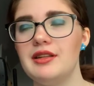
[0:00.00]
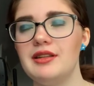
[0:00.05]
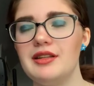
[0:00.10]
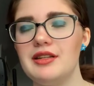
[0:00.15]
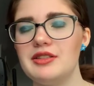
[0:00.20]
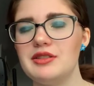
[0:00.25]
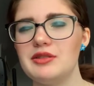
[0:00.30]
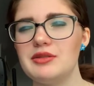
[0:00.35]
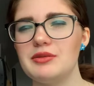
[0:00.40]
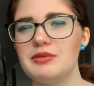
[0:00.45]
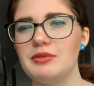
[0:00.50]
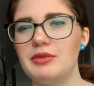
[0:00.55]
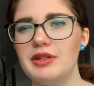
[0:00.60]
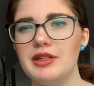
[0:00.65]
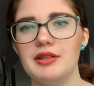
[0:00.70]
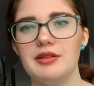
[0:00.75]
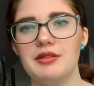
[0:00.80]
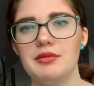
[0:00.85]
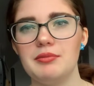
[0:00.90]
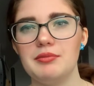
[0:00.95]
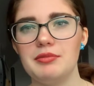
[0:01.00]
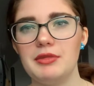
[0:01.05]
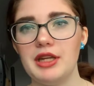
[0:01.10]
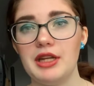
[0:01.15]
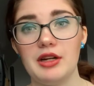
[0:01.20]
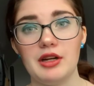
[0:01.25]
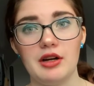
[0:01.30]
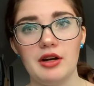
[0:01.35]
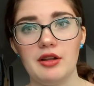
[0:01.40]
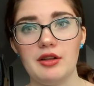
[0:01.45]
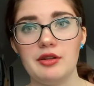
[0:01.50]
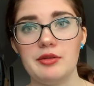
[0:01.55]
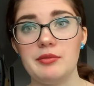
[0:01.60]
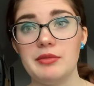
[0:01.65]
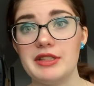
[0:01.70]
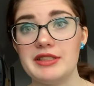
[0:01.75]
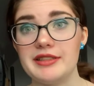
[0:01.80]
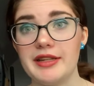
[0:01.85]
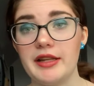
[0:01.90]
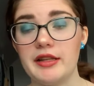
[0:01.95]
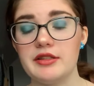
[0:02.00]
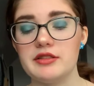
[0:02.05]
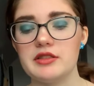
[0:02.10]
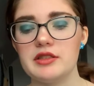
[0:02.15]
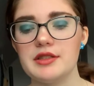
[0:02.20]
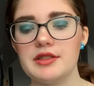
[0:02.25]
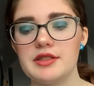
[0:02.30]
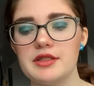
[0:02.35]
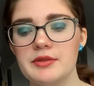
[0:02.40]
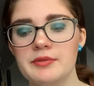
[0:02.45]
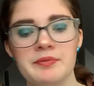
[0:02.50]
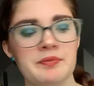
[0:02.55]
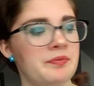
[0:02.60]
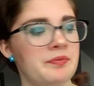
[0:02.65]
That's what they call them, the silencers.